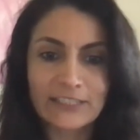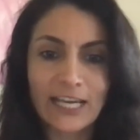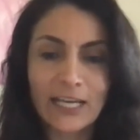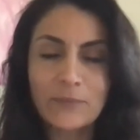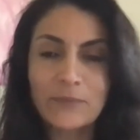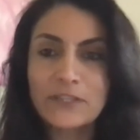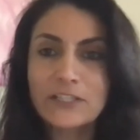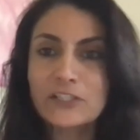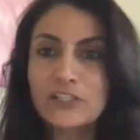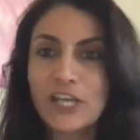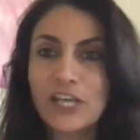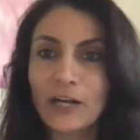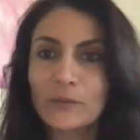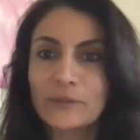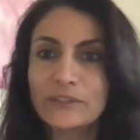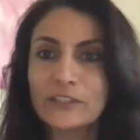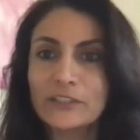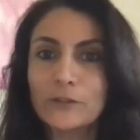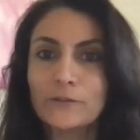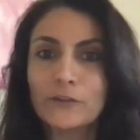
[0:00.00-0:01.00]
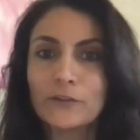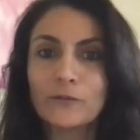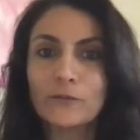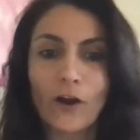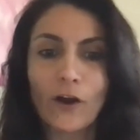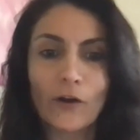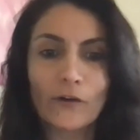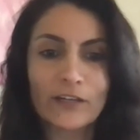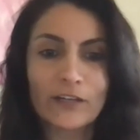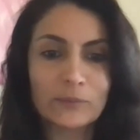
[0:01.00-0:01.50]
Type in the chat window if you've
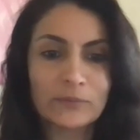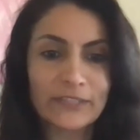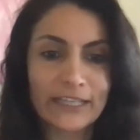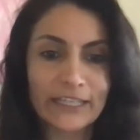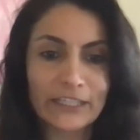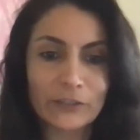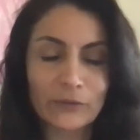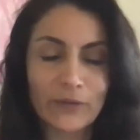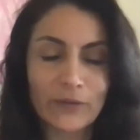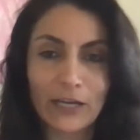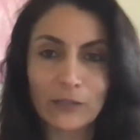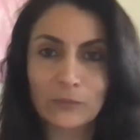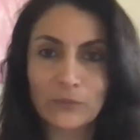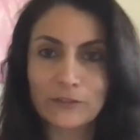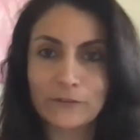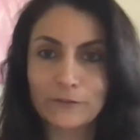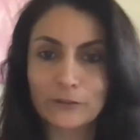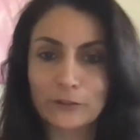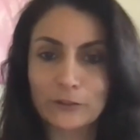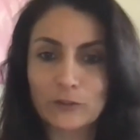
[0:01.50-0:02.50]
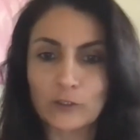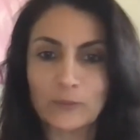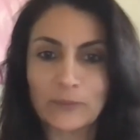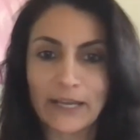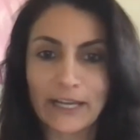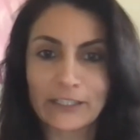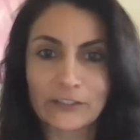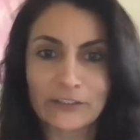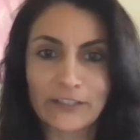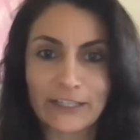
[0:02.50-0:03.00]
already played around with virtual
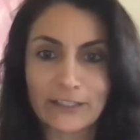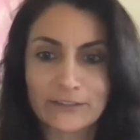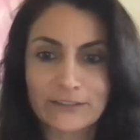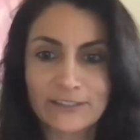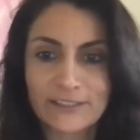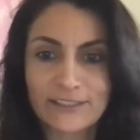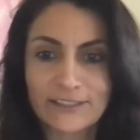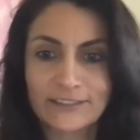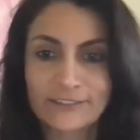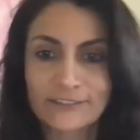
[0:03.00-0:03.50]
backgrounds.